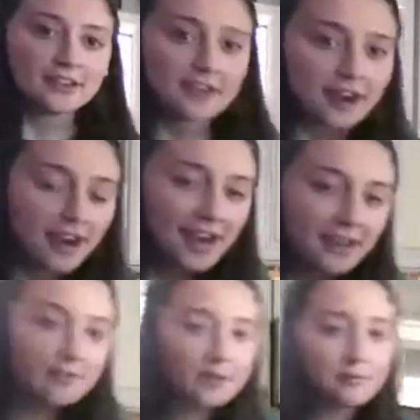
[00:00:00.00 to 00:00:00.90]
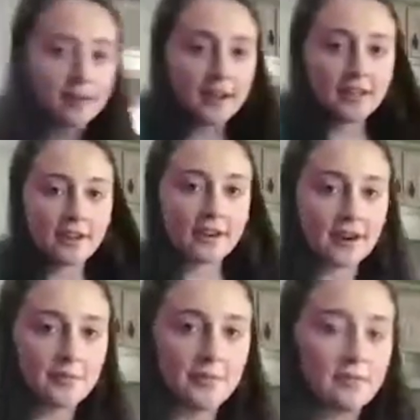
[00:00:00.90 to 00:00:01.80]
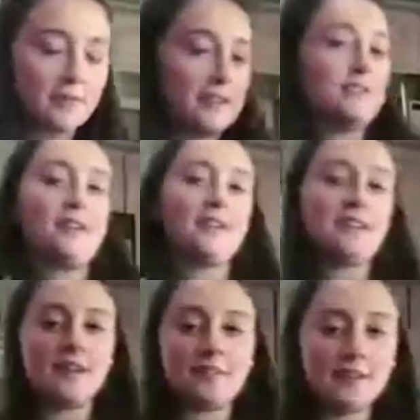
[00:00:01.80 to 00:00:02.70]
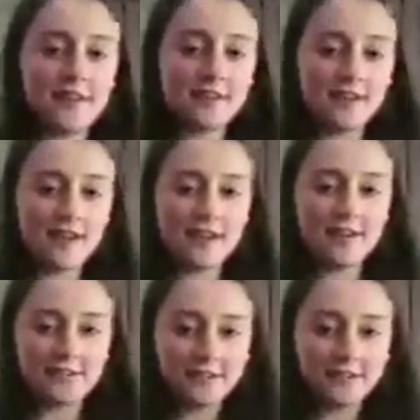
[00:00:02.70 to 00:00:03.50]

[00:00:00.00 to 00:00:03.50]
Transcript: Hi, everybody. All right, people are starting to come in now.